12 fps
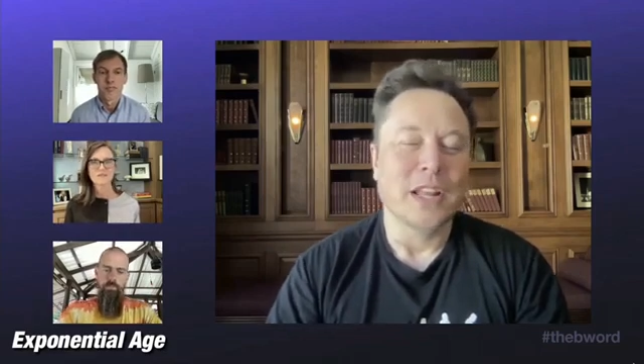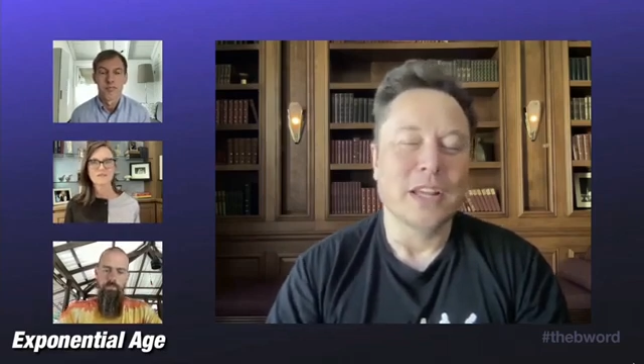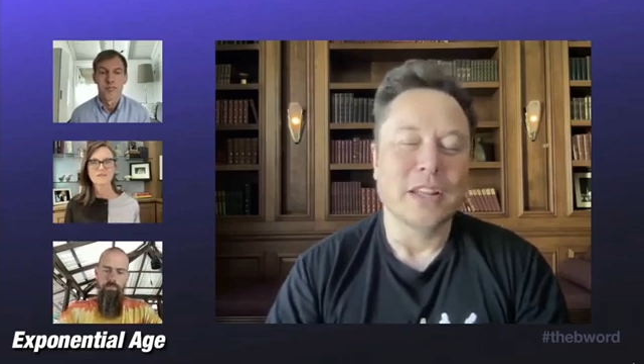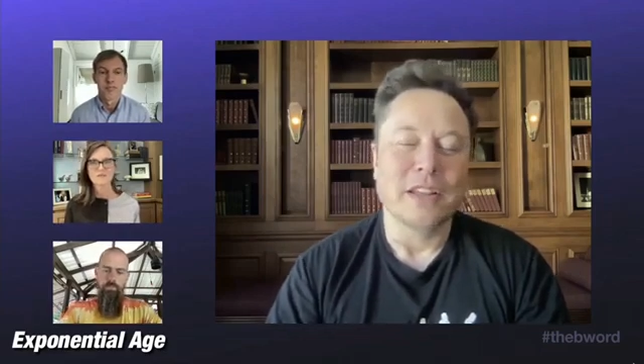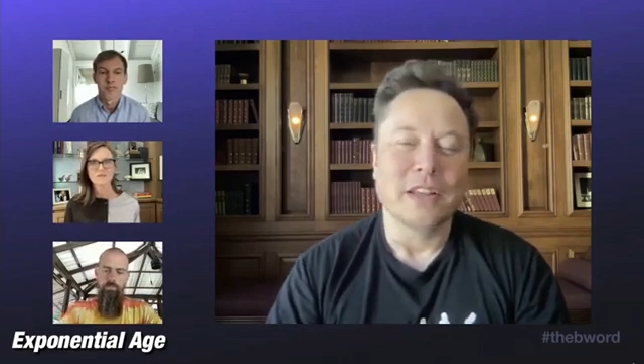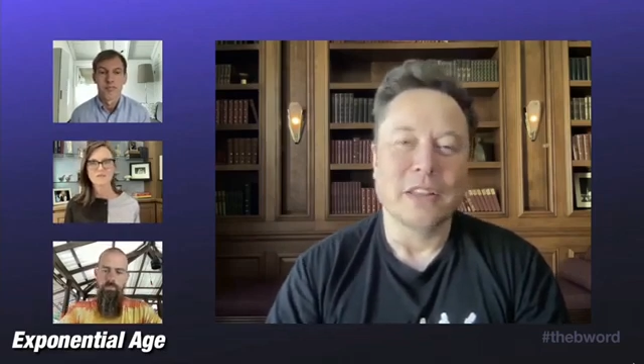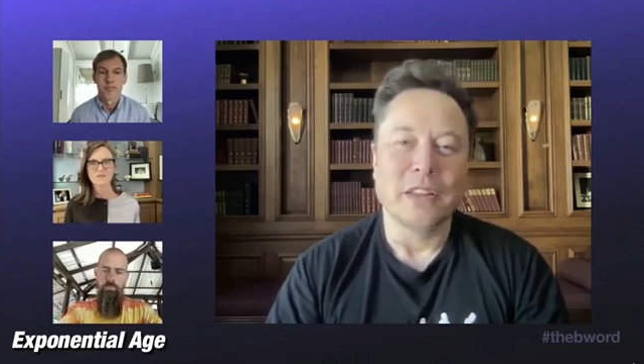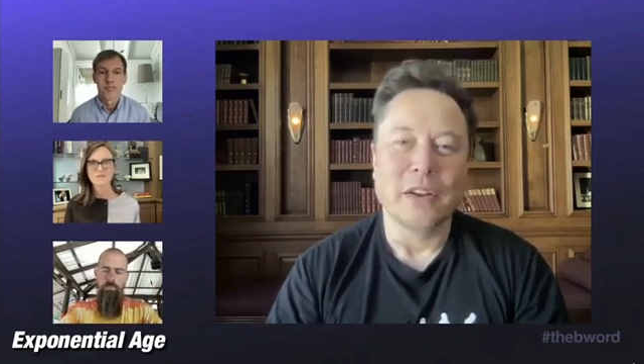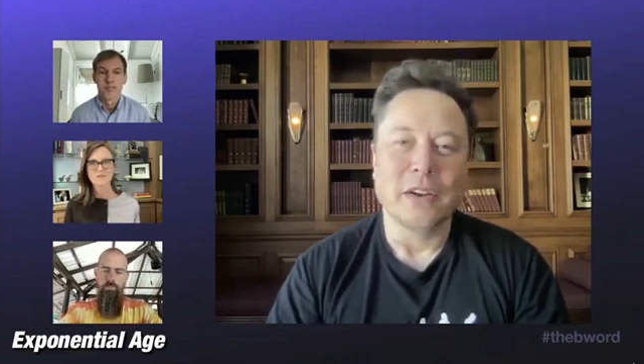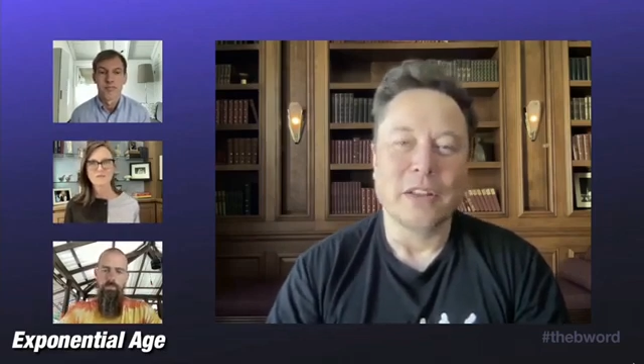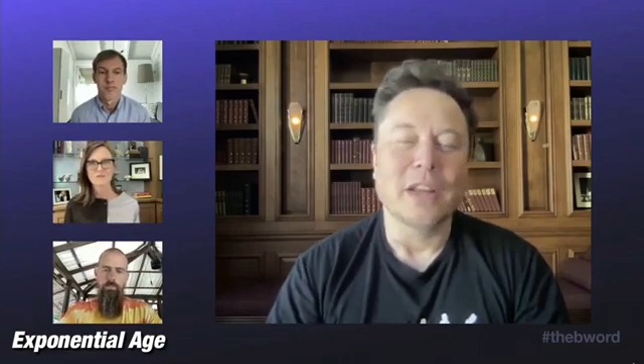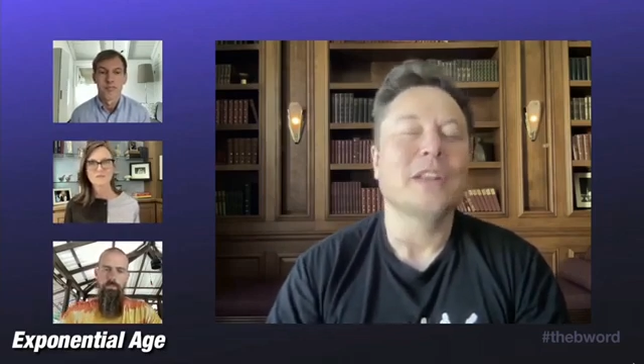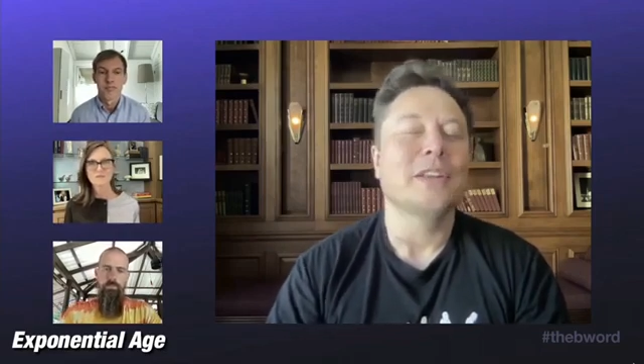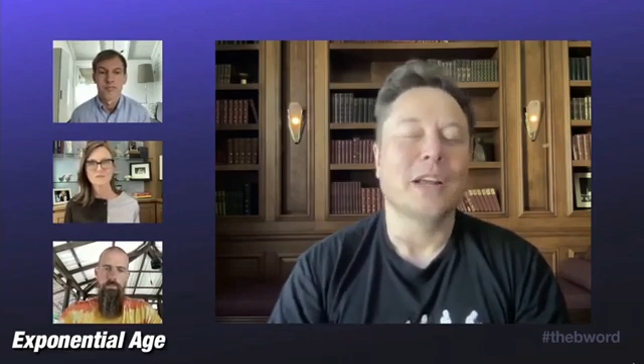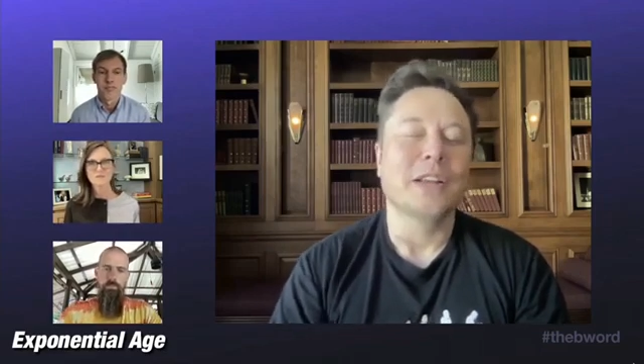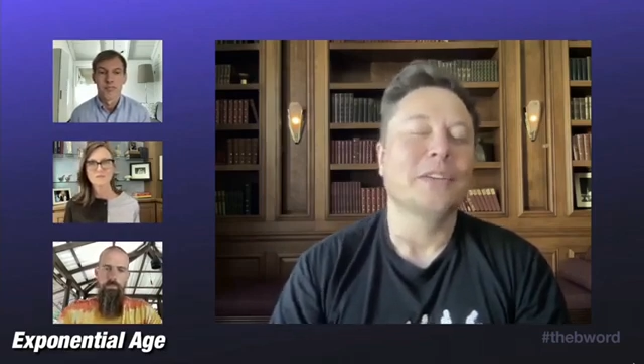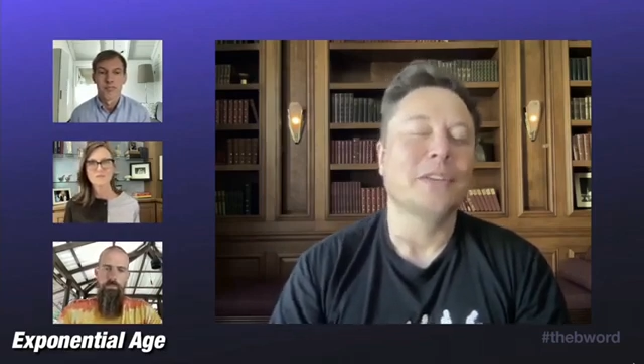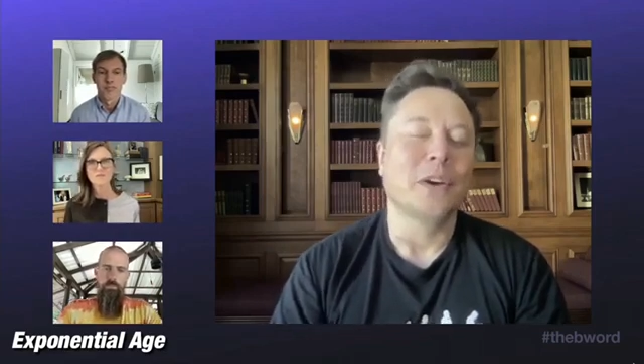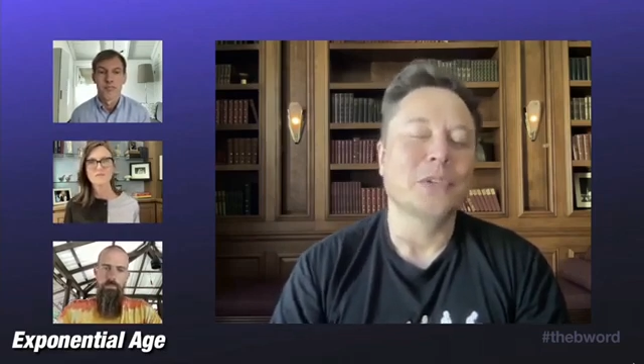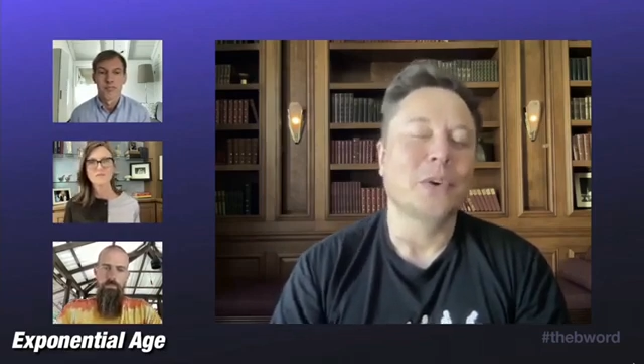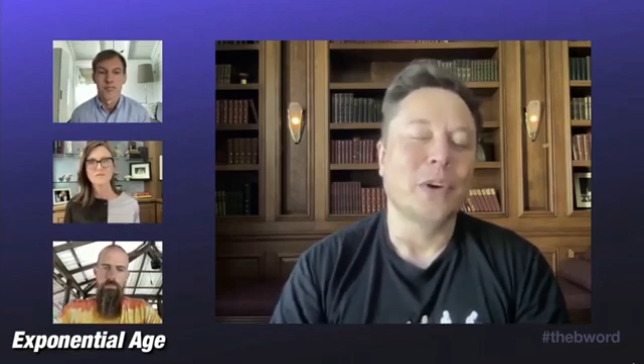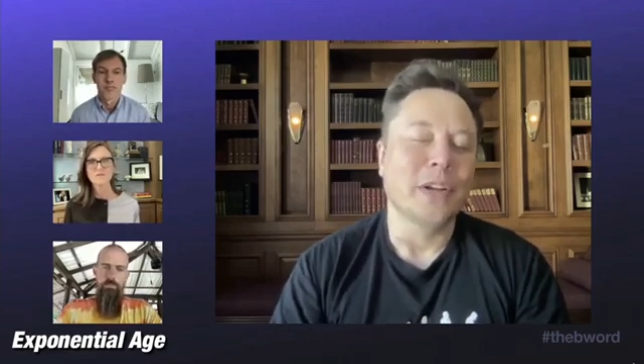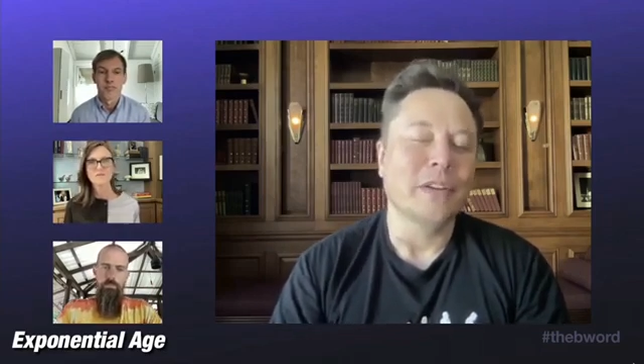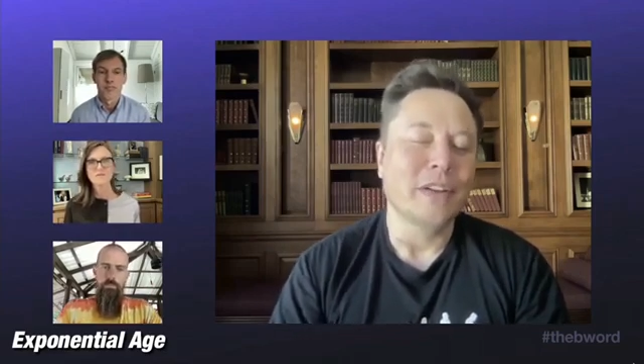like Ethereum, like
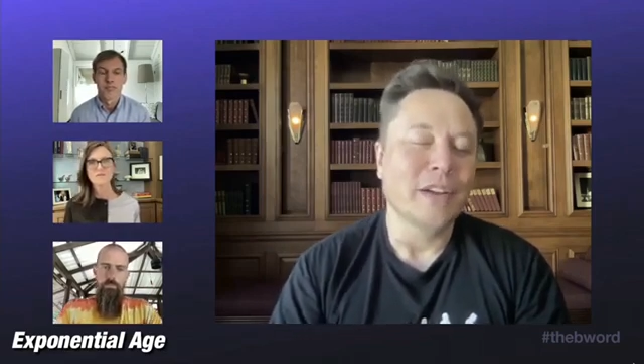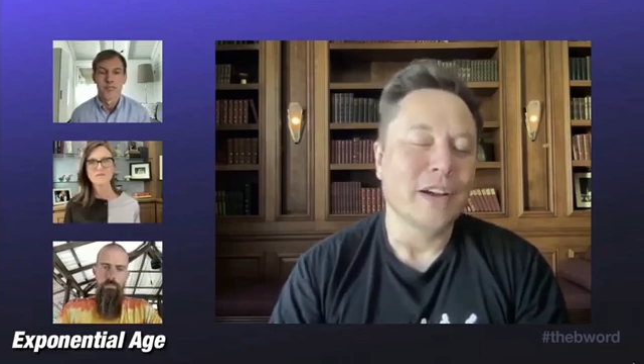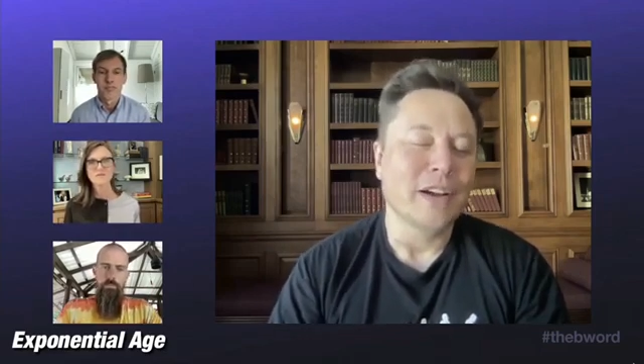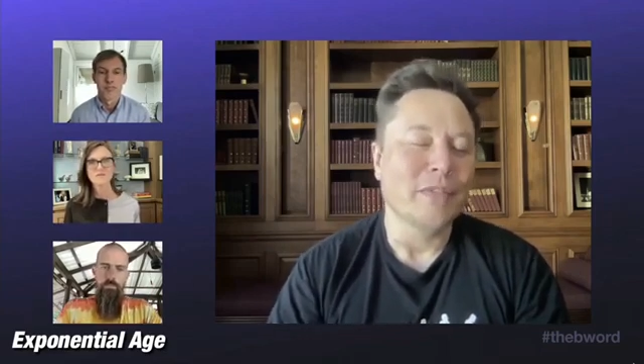Dogecoin.